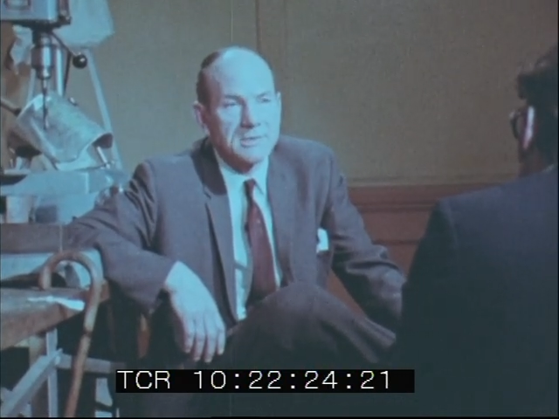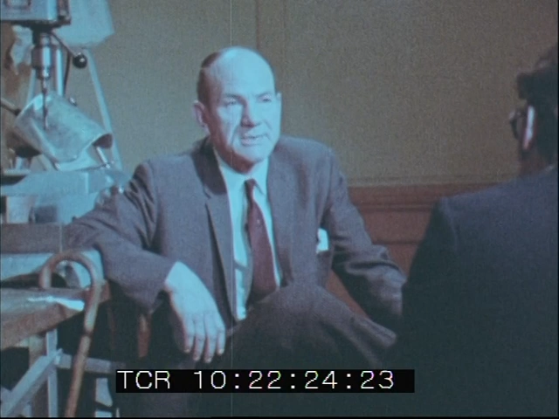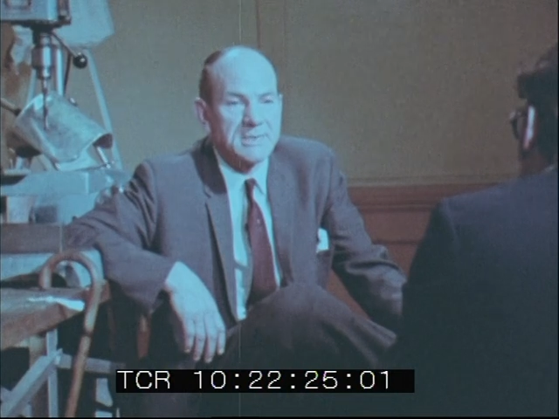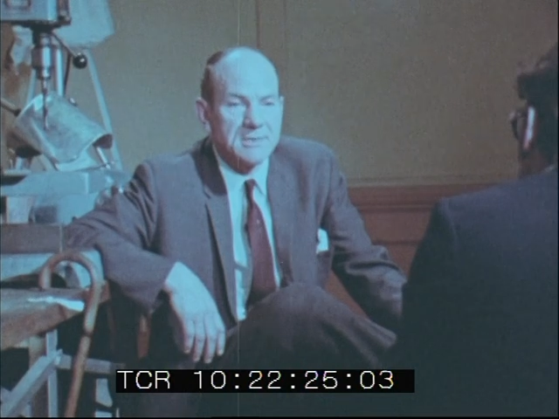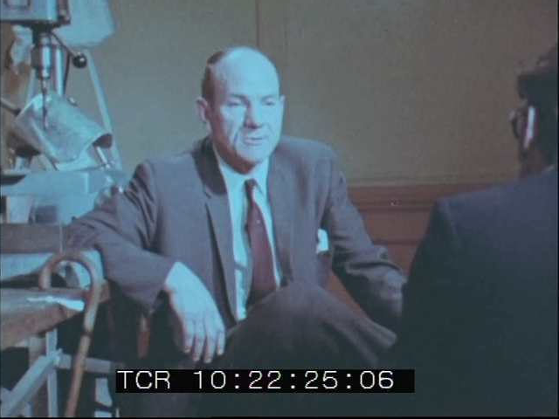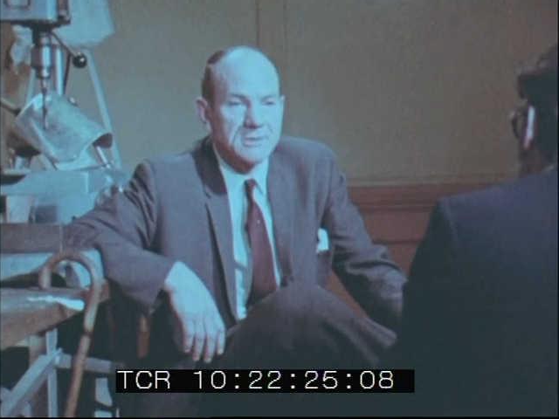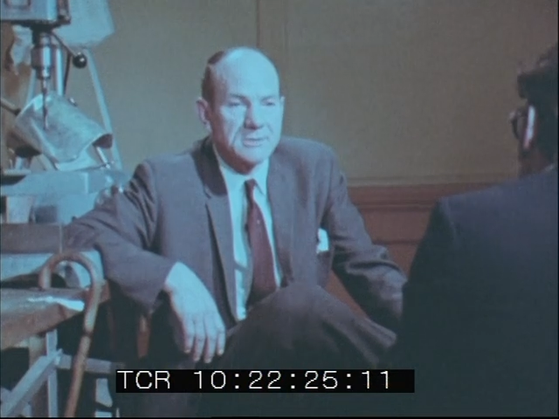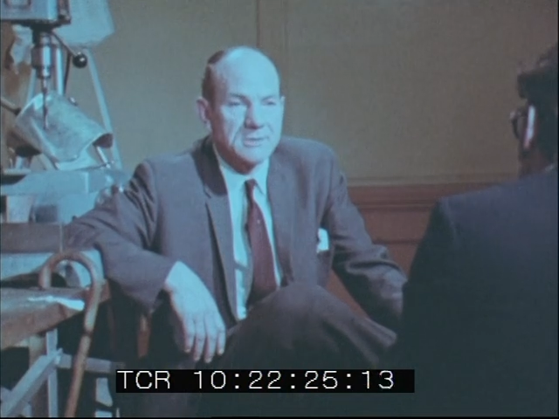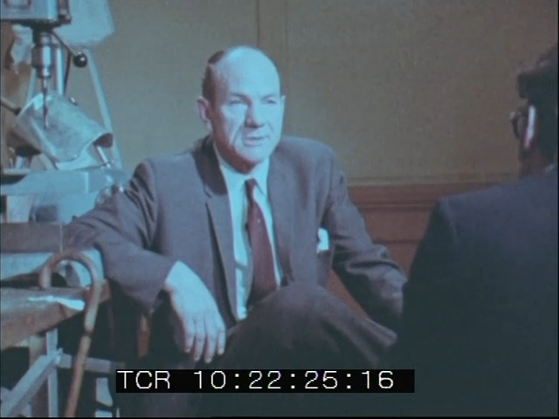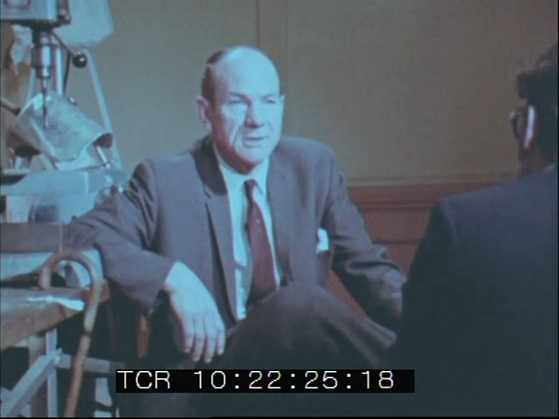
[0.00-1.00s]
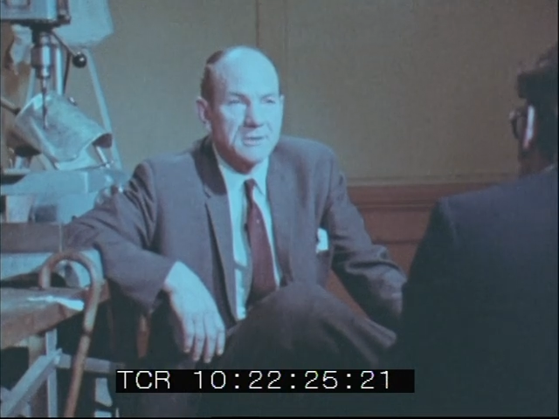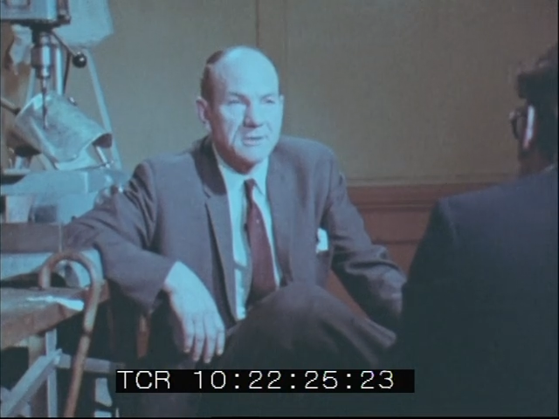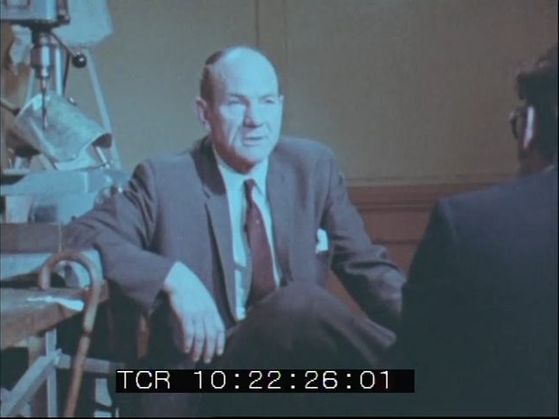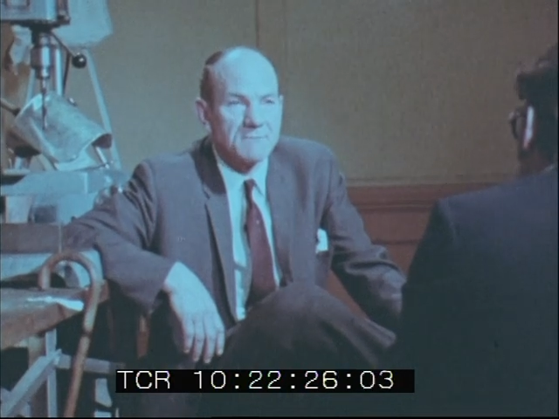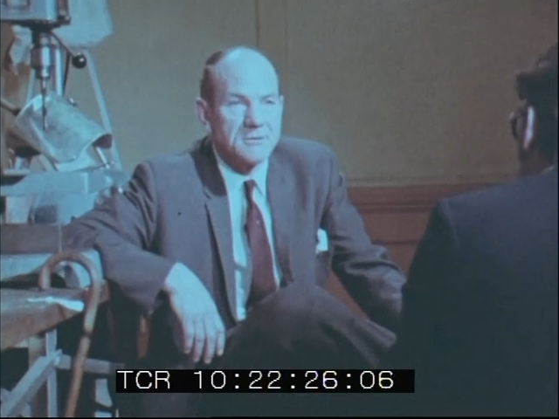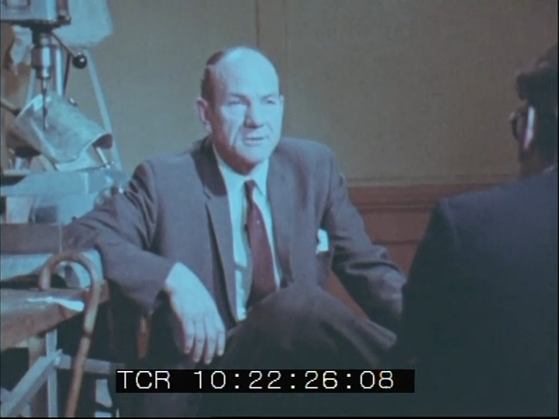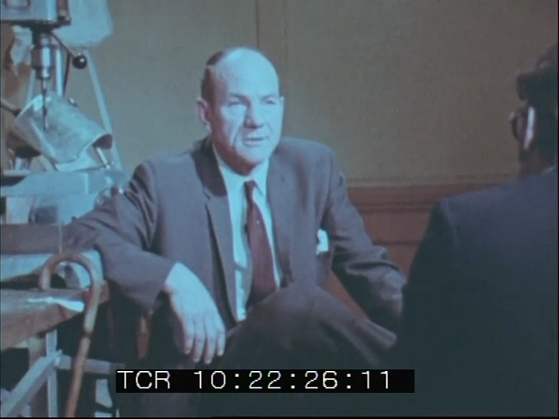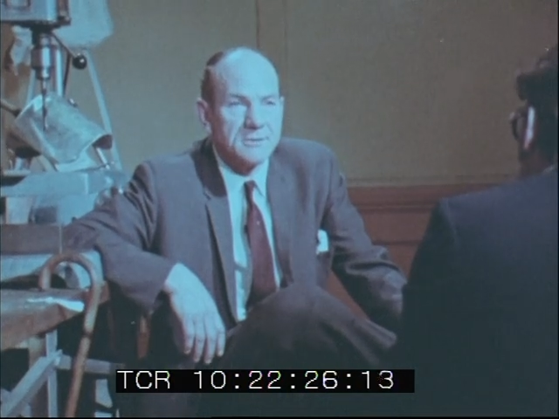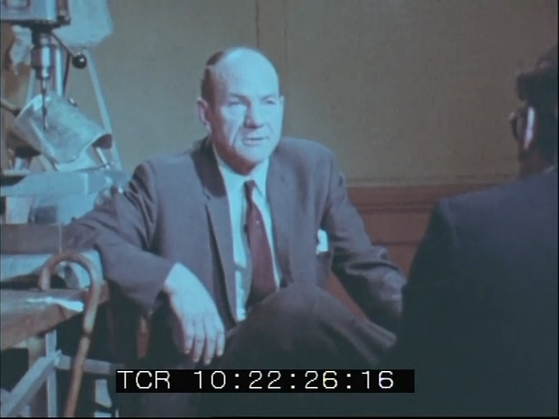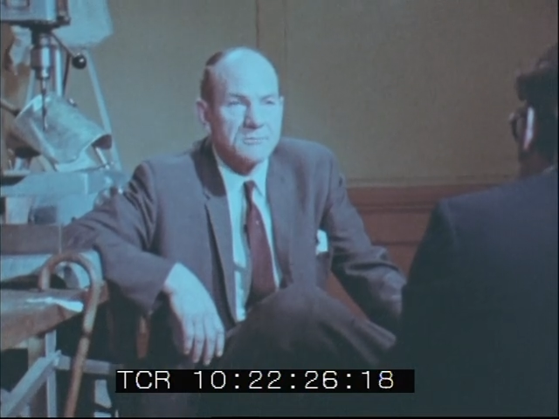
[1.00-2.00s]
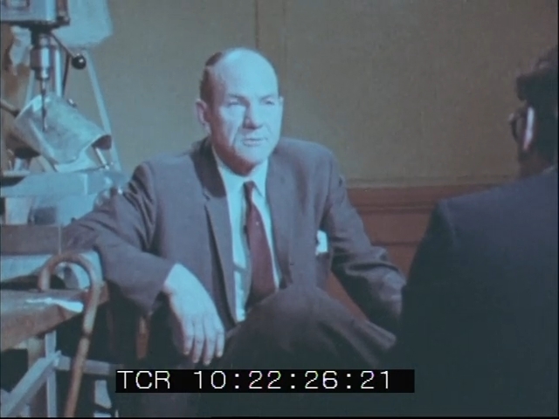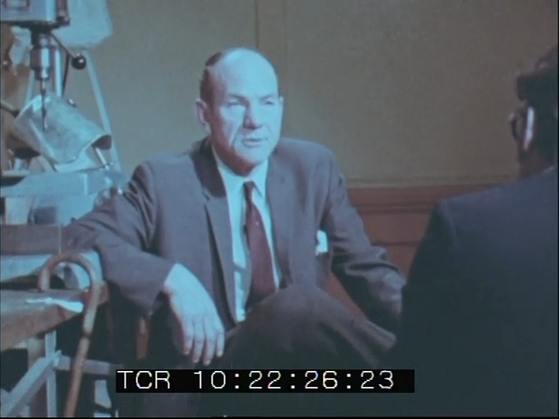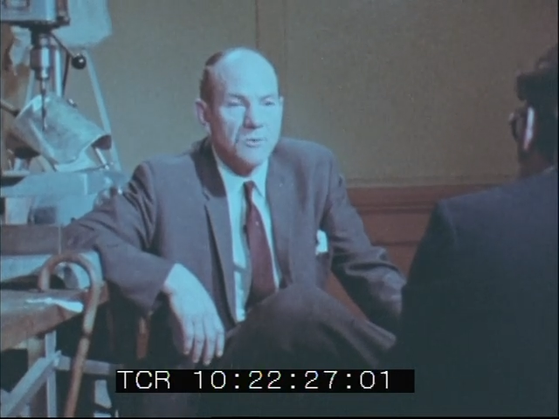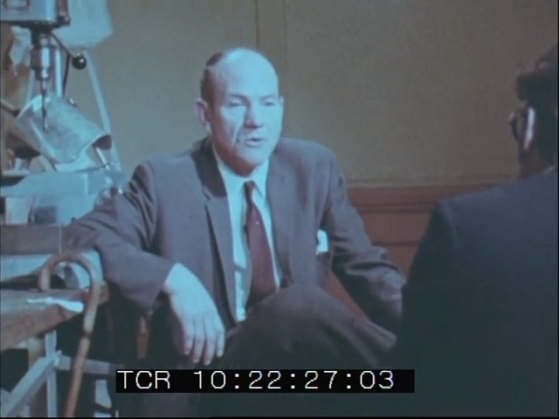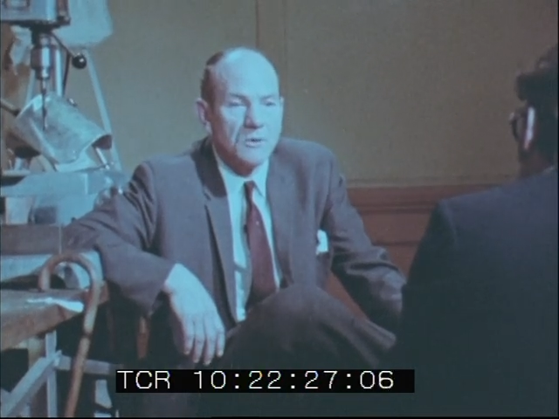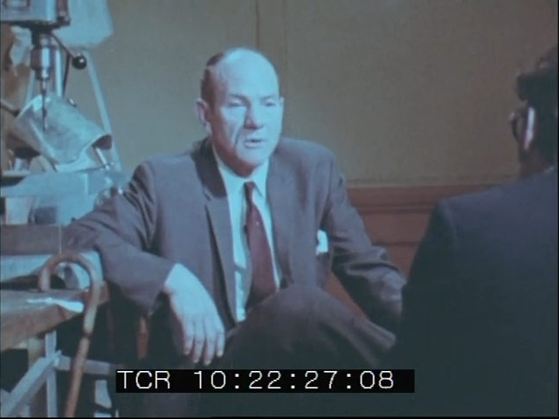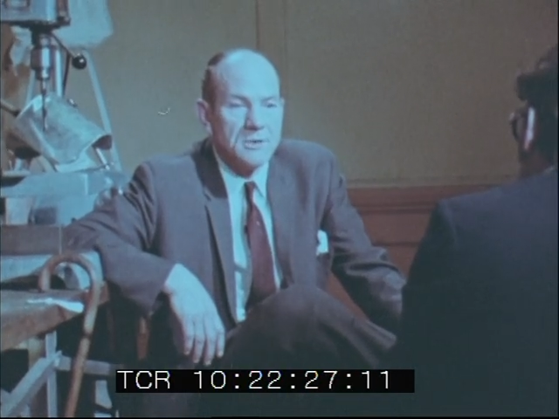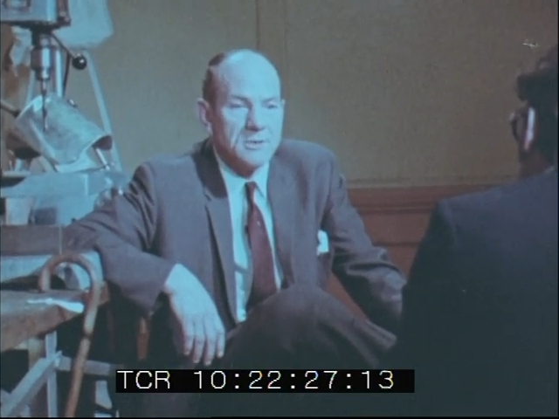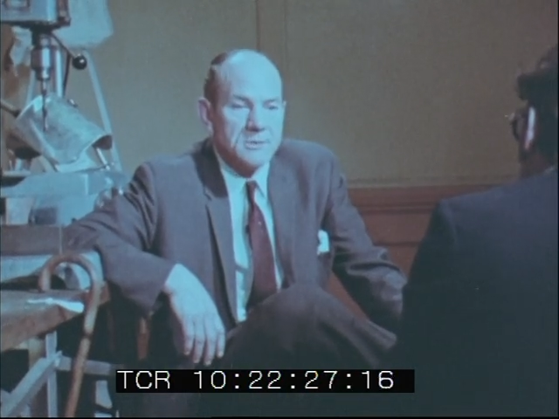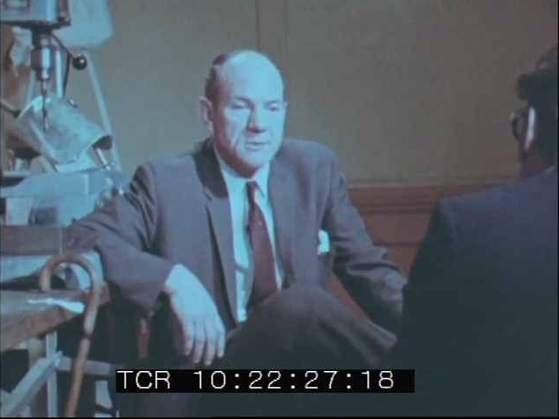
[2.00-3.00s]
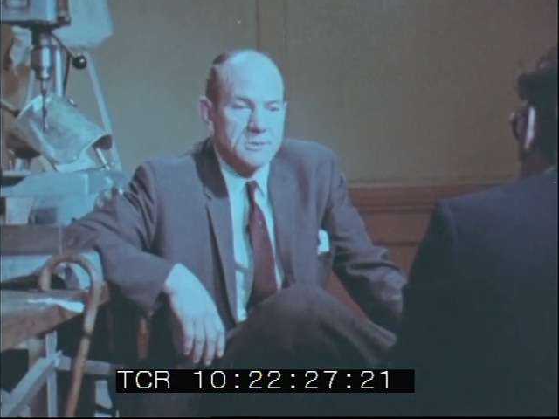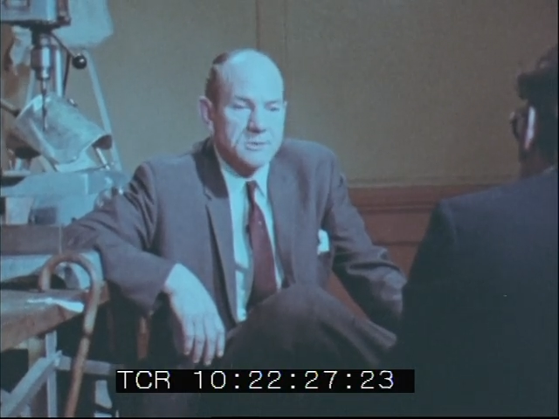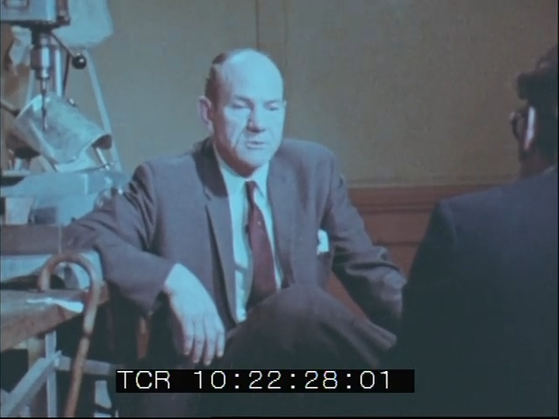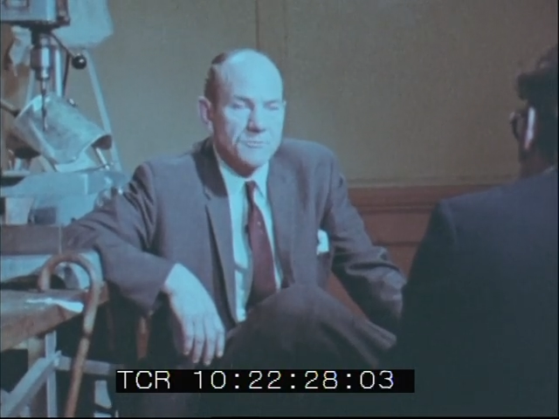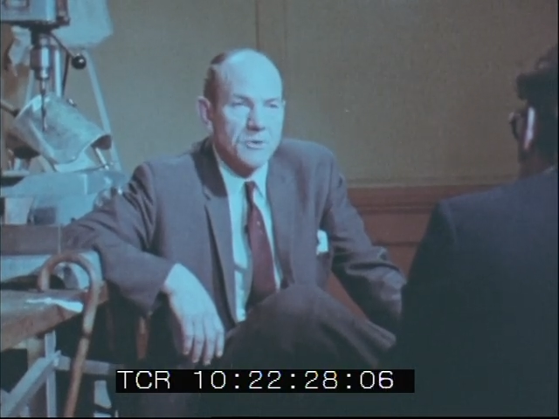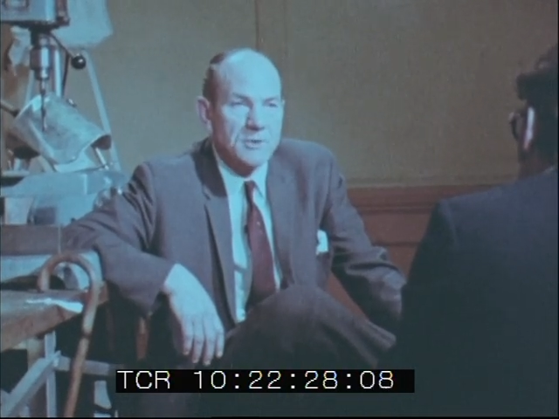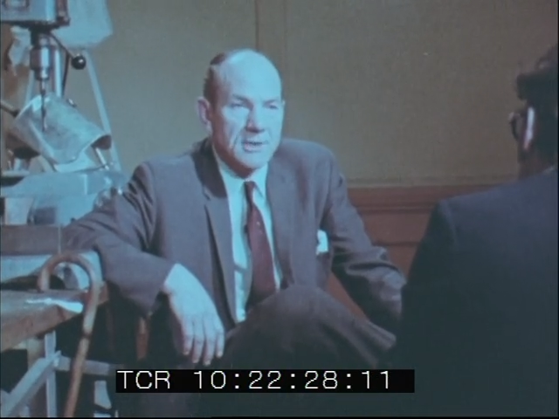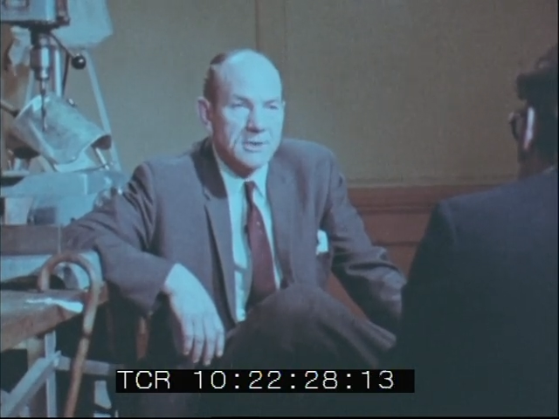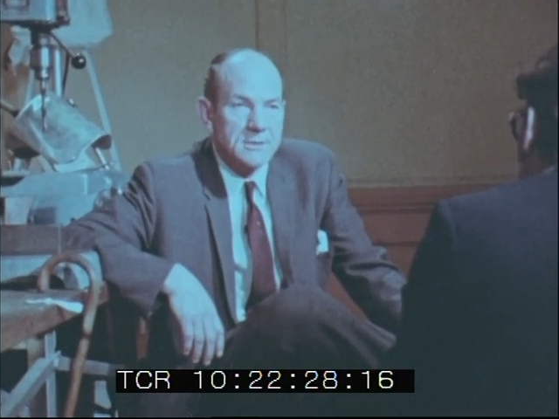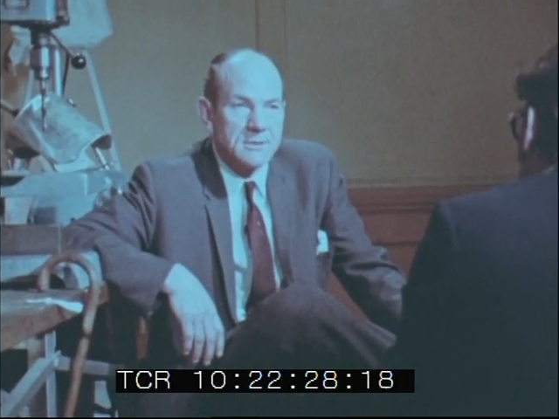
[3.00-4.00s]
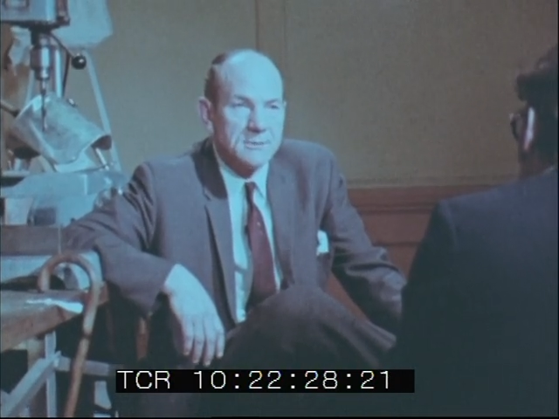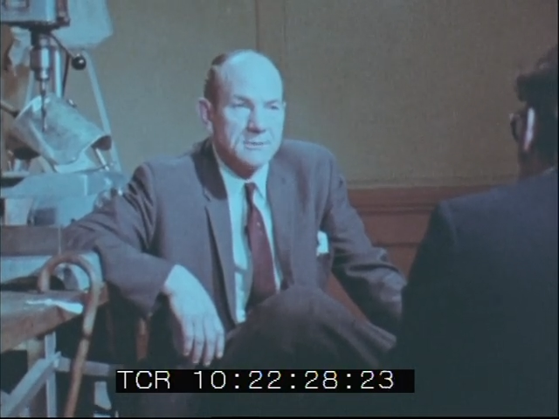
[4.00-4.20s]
this is it, because you can't go any further, you couldn't be more sort of mutilated.